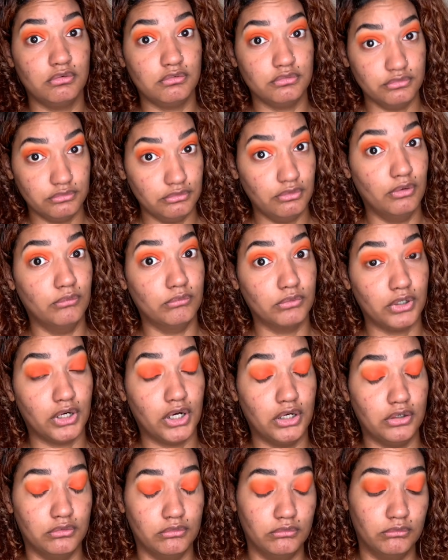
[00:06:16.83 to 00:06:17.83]
you know we're
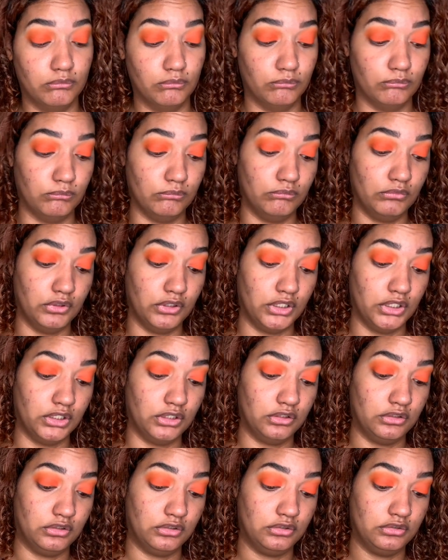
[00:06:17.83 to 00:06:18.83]
at home.
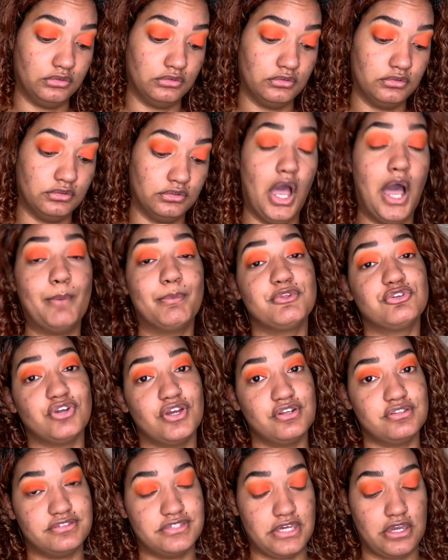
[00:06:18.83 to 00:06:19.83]
And I've been trying
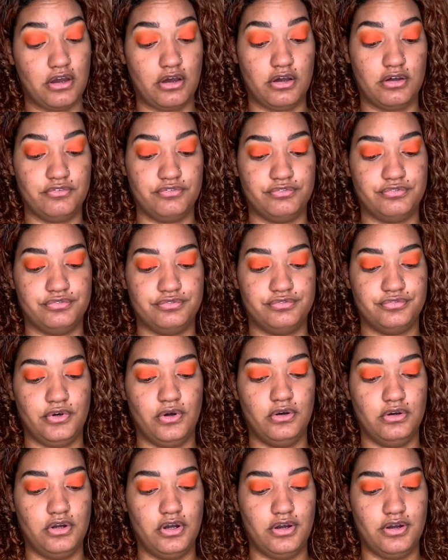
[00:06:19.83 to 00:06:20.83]
to stay off
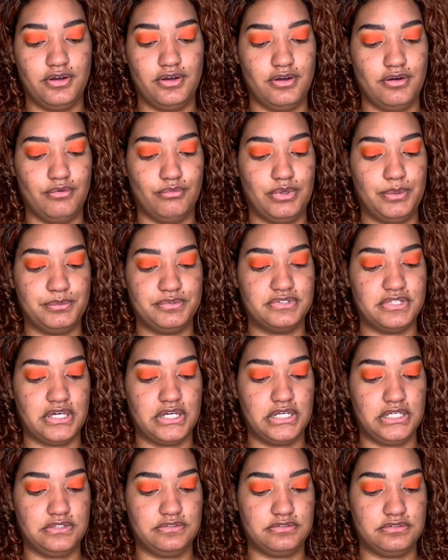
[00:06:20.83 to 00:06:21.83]

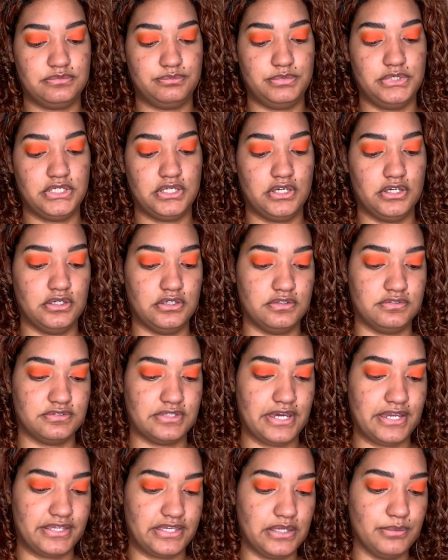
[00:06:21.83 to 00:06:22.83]
websites because
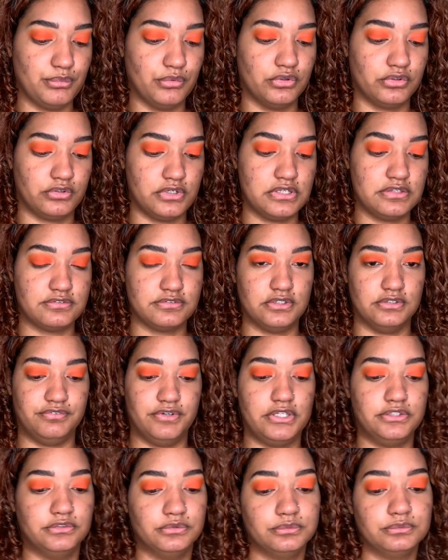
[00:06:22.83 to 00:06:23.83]
I keep ordering stuff
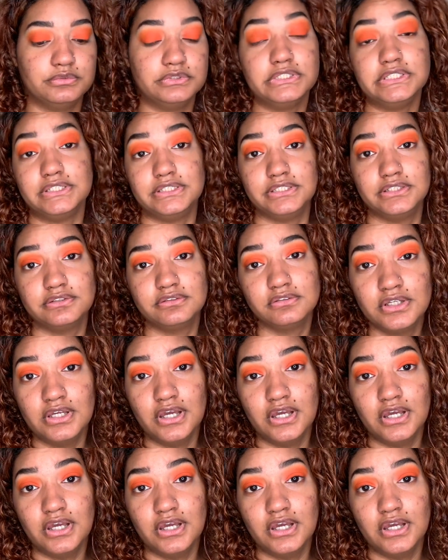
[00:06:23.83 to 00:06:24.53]
I don't need.